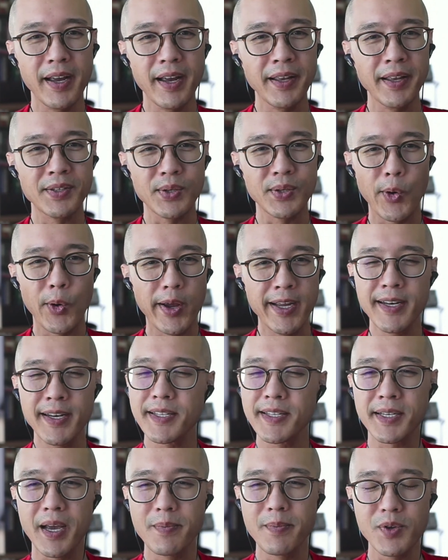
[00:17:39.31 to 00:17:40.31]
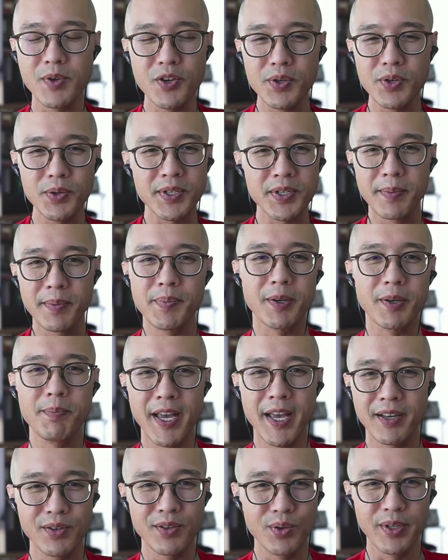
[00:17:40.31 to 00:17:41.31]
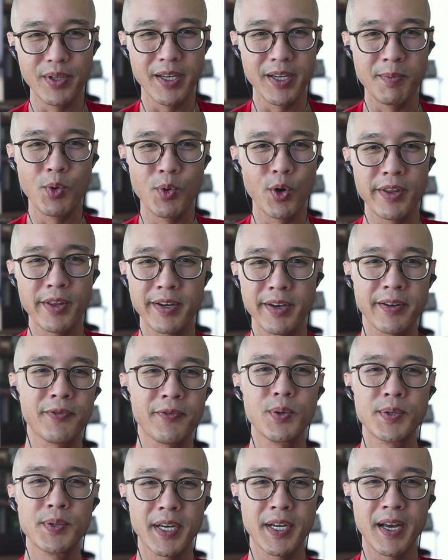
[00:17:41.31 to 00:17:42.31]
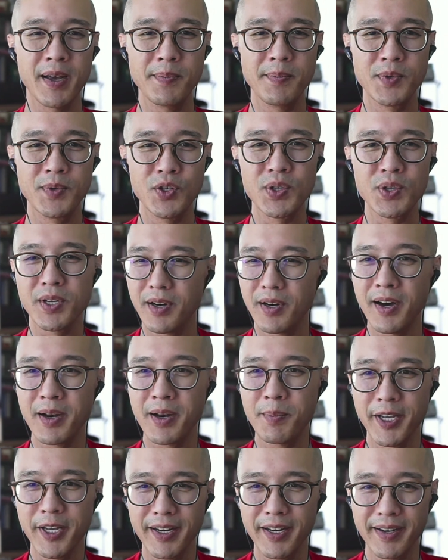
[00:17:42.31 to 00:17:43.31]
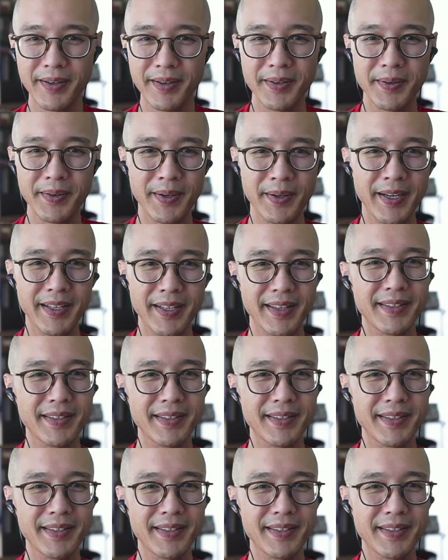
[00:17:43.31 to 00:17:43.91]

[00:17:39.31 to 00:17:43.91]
And so anytime you do something manually more than a few times, you should automate it, right?